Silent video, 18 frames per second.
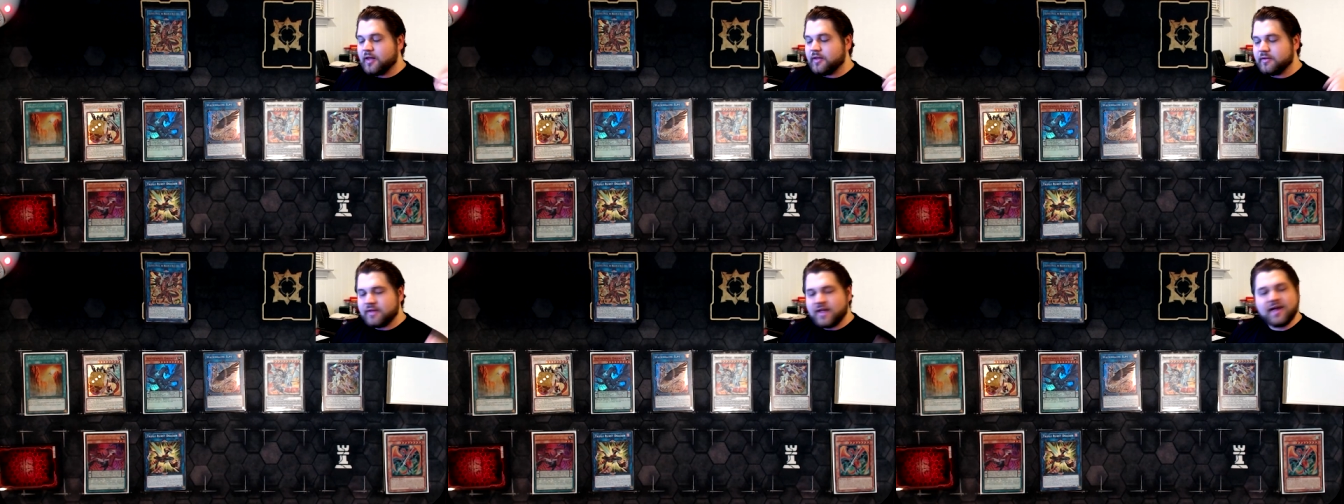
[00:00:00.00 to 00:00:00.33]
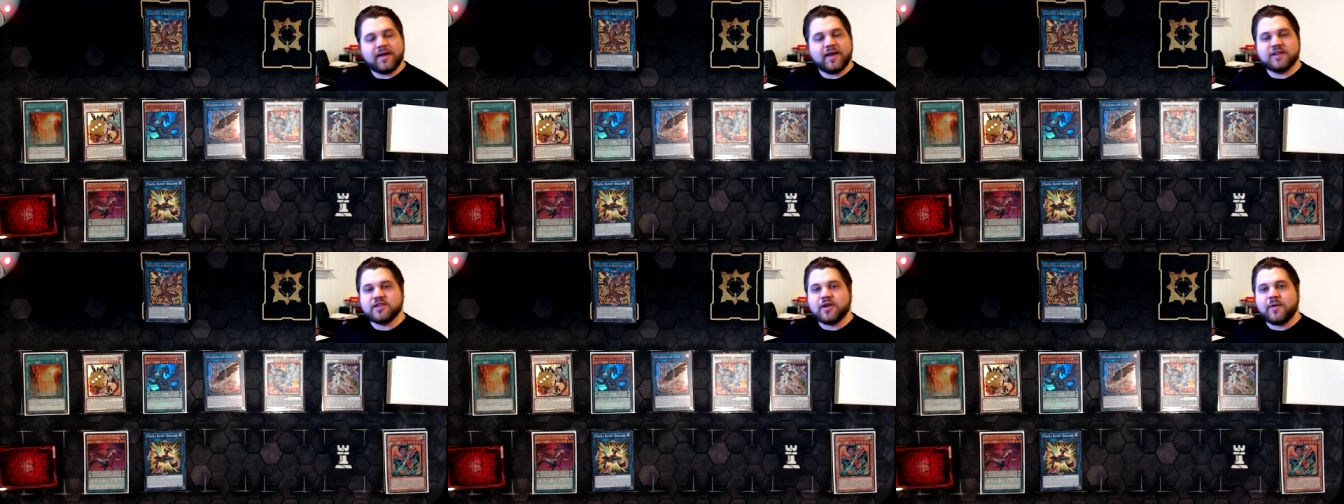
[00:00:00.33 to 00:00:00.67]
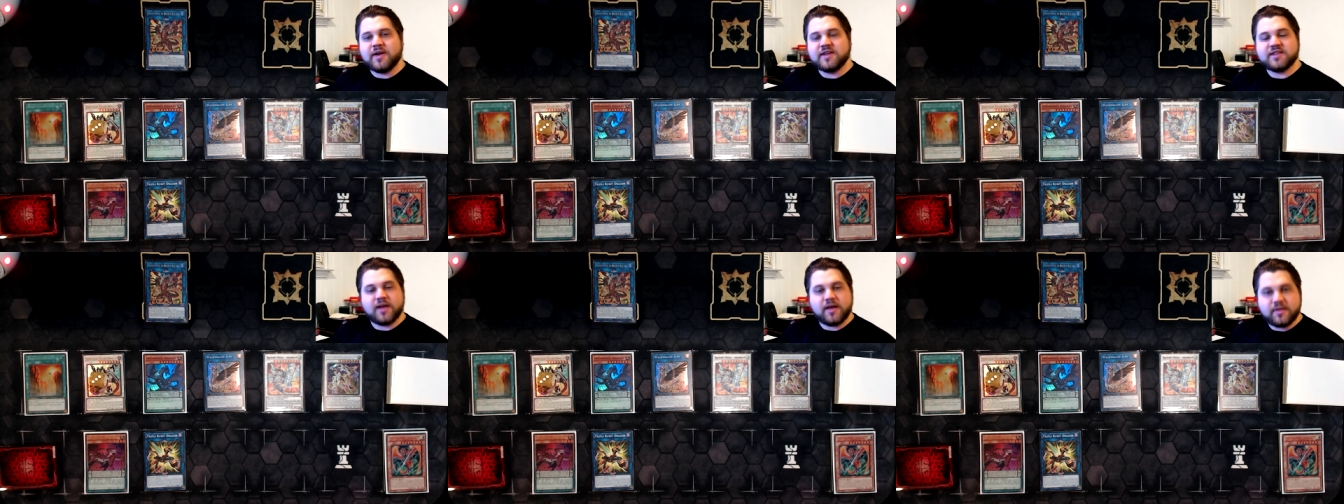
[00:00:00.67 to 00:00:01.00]
And other than
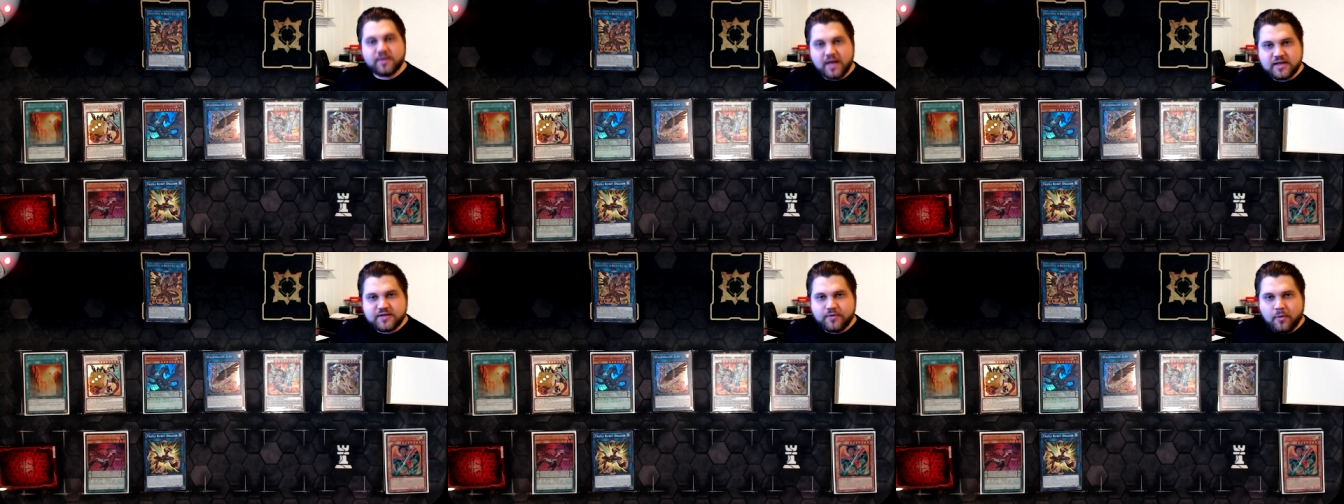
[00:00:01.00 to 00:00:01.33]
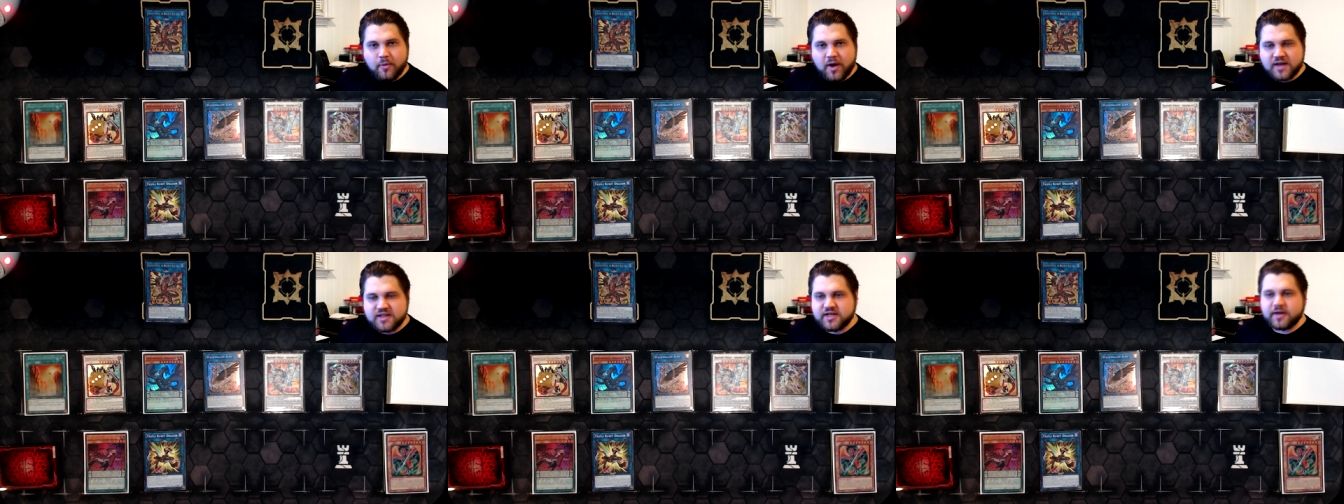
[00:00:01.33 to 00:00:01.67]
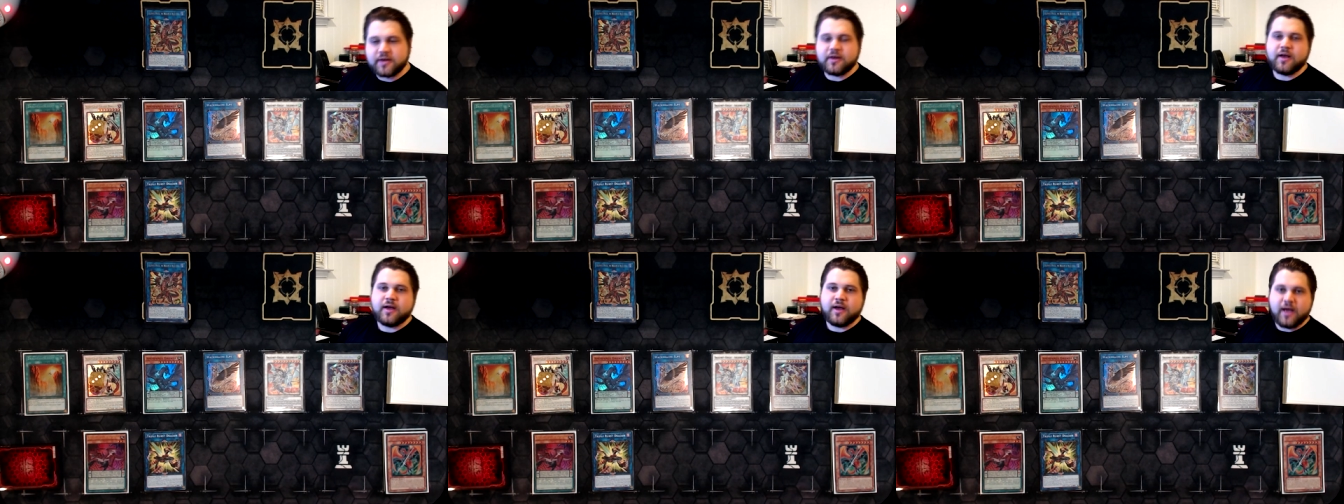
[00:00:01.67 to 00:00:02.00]
that, as always, thanks for
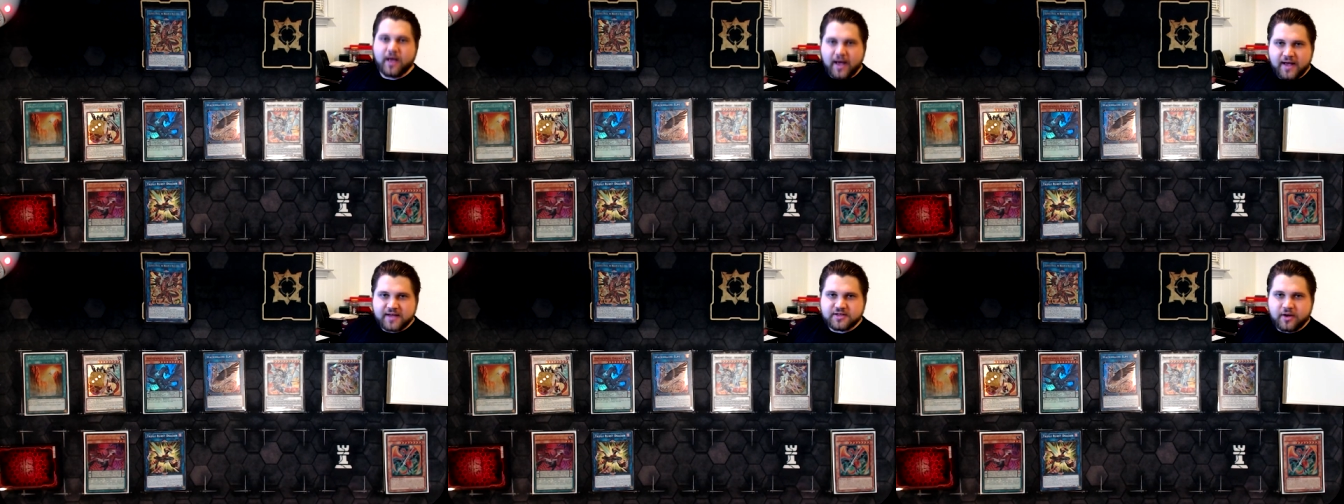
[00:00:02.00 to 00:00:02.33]
watching.